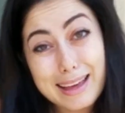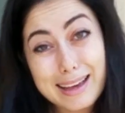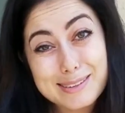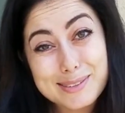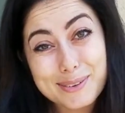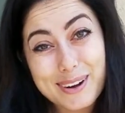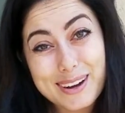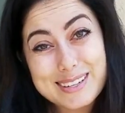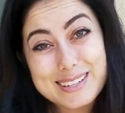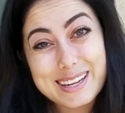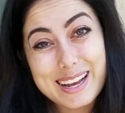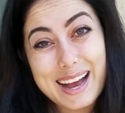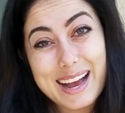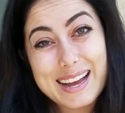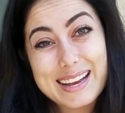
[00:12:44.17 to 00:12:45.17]
thanks for
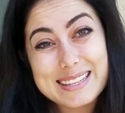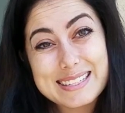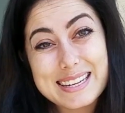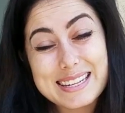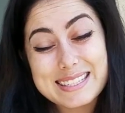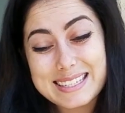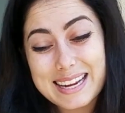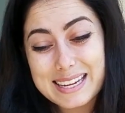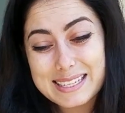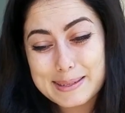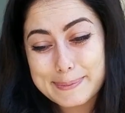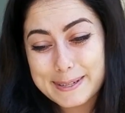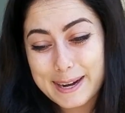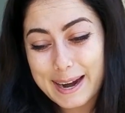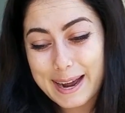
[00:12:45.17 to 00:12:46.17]
watching guys. Stay
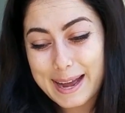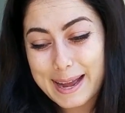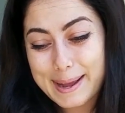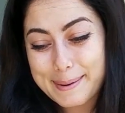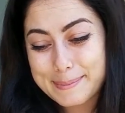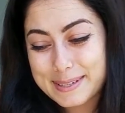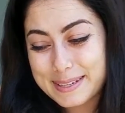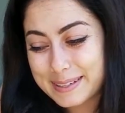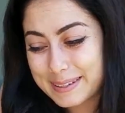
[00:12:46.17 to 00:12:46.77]
subscribed.